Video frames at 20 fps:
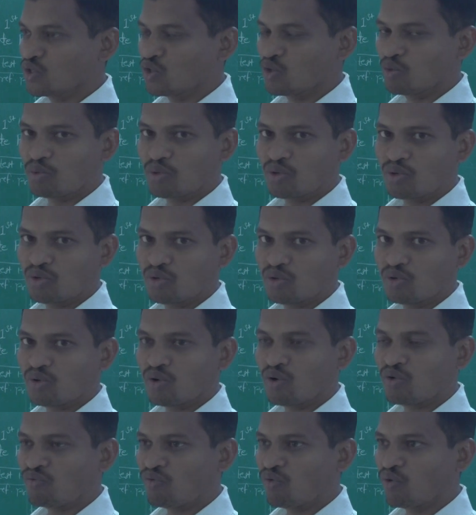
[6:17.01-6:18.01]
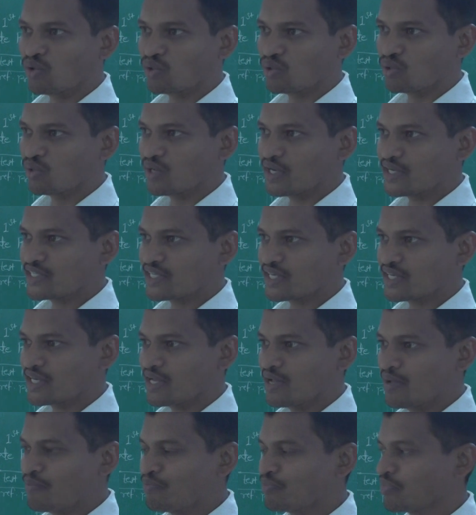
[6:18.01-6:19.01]
cube root or 4th root,
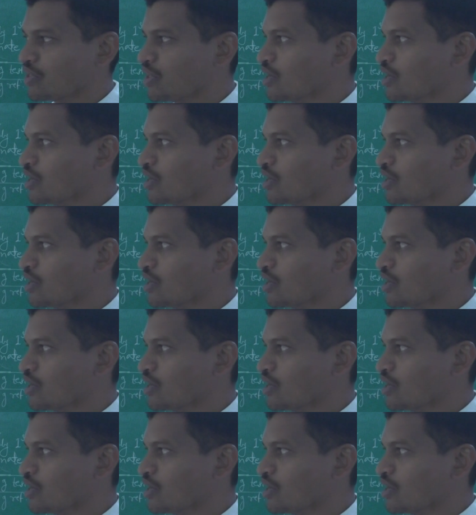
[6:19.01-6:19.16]
etc.?